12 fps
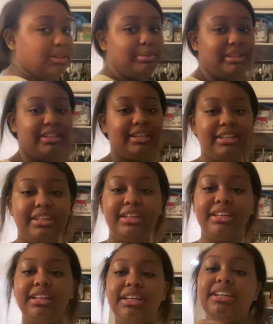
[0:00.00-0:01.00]
clippy thingy,
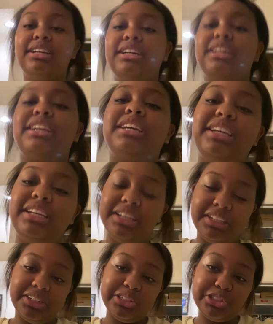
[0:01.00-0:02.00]

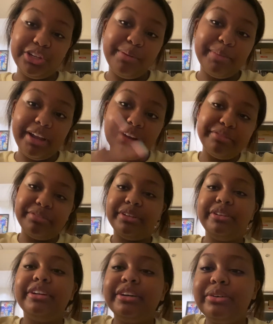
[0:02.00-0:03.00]
and I'll show you my
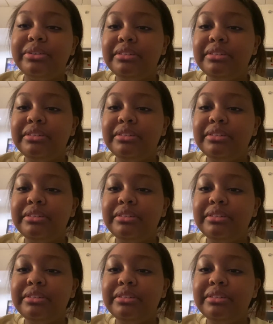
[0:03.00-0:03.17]
outfit now.